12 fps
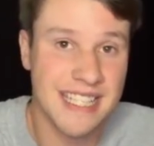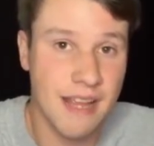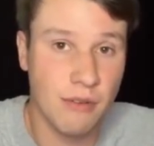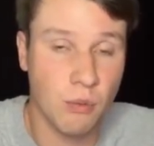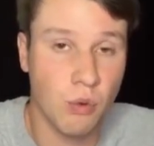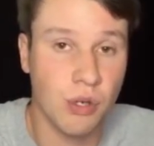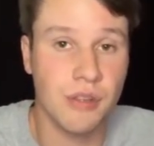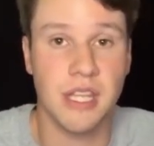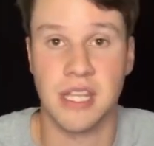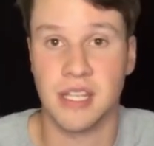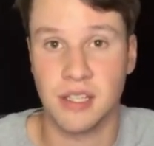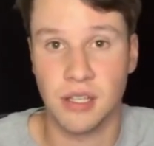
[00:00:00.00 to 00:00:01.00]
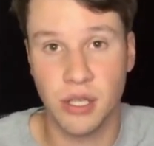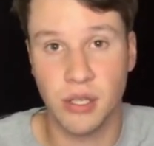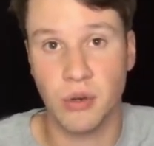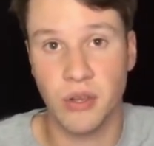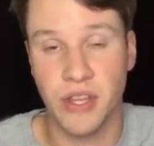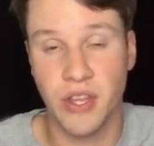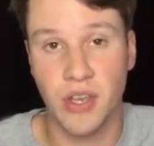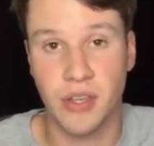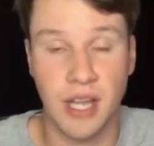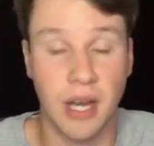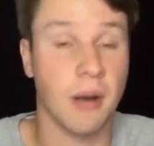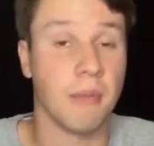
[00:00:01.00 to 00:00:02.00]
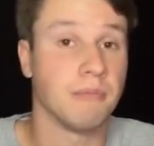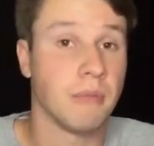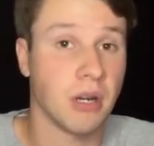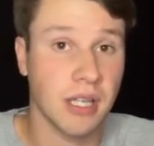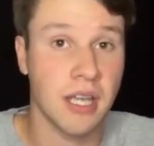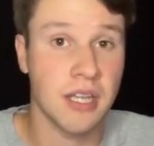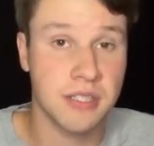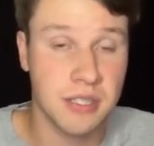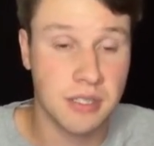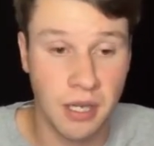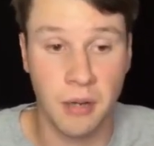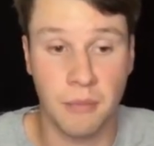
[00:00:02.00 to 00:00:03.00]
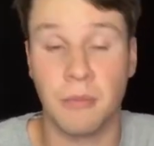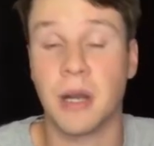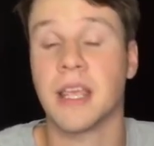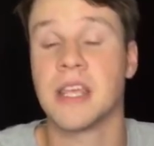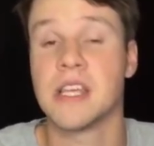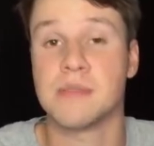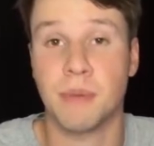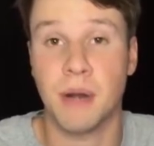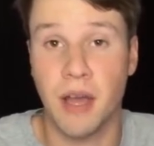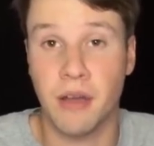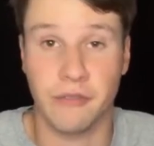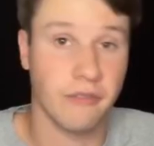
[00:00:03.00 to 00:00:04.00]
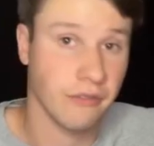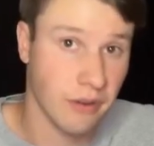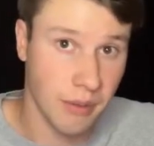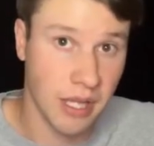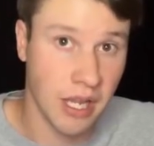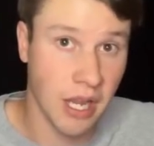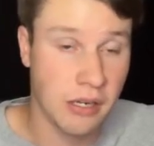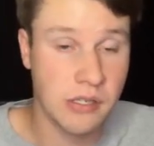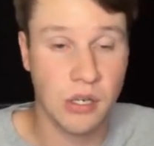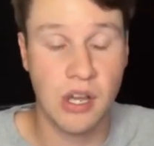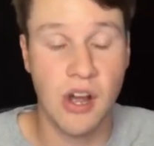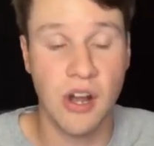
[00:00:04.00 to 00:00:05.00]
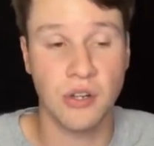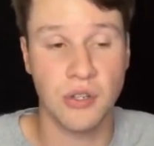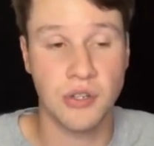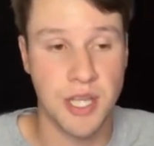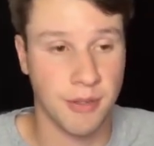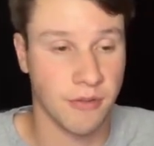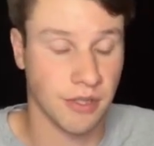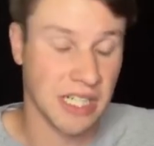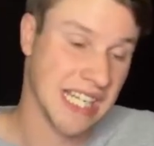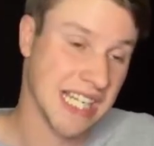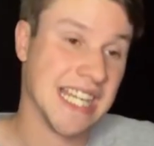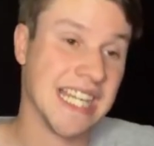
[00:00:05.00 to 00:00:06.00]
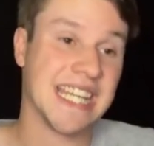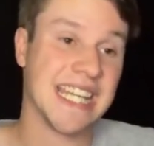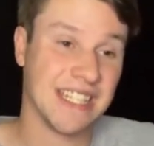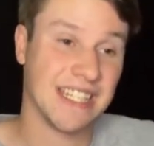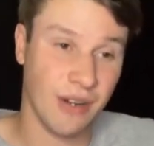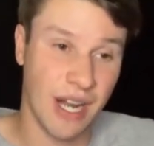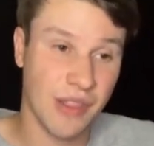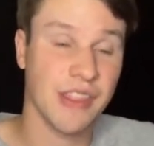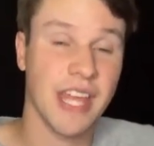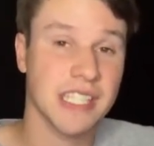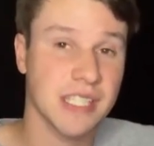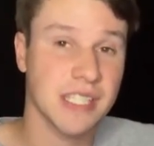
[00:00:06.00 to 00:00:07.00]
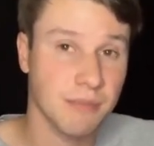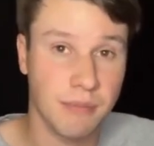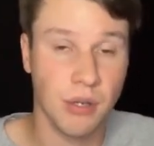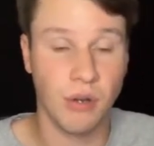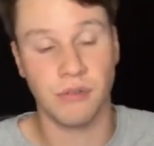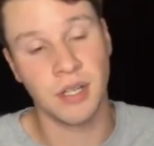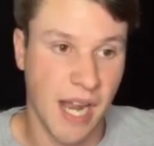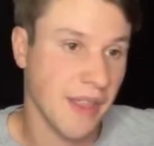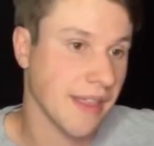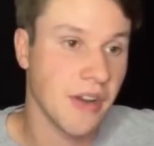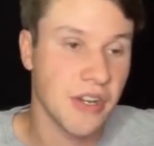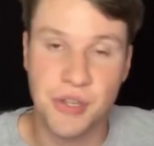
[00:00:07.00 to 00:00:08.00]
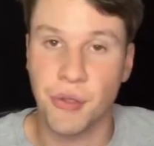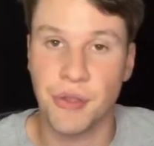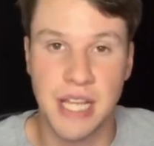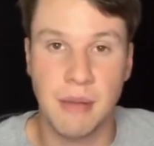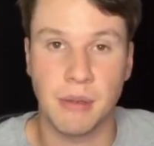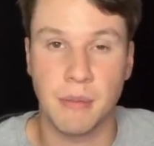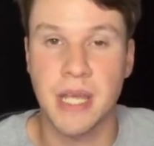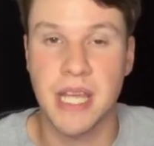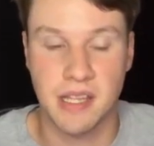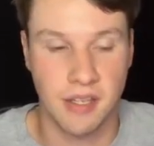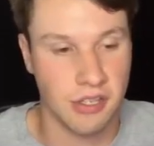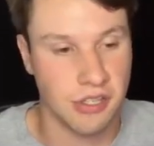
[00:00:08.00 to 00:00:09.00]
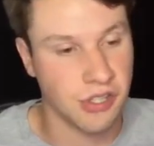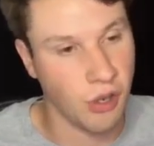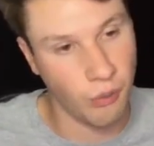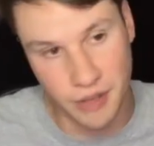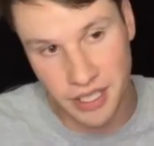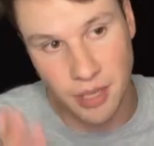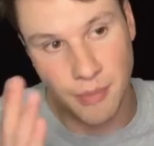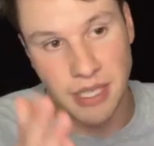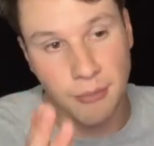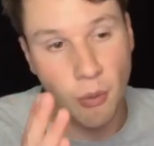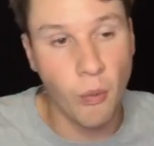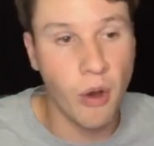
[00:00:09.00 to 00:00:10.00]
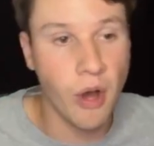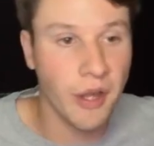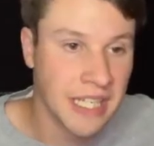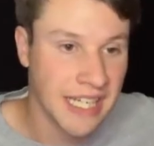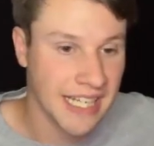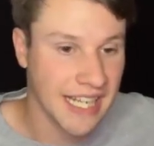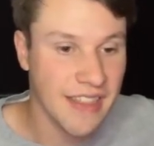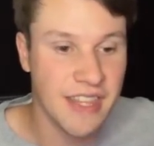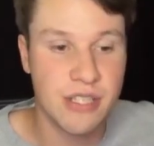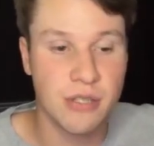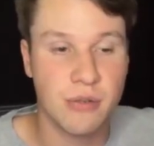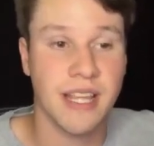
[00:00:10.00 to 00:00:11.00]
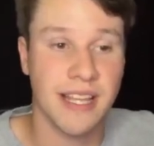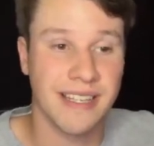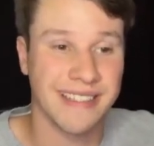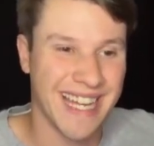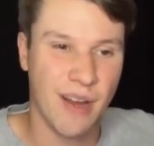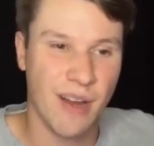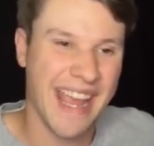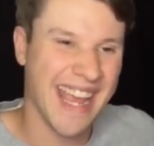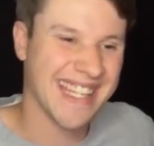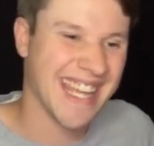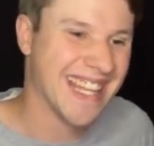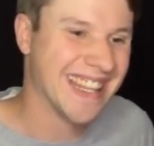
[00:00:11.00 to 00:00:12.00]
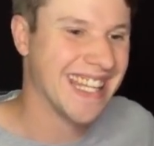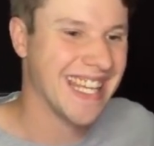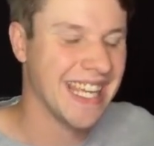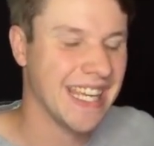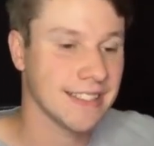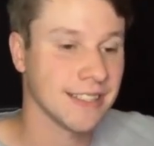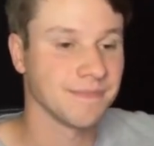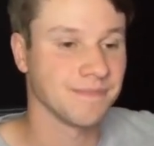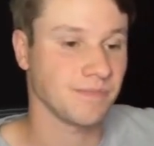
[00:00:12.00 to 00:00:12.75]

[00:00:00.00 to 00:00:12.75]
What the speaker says: Xavier Worthy looking really good in there. Marquise Brown from the Arizona Cardinals coming over. I think that's a big move. I think they're still the team to beat. So they're going to be number one in this ranking now and at the end.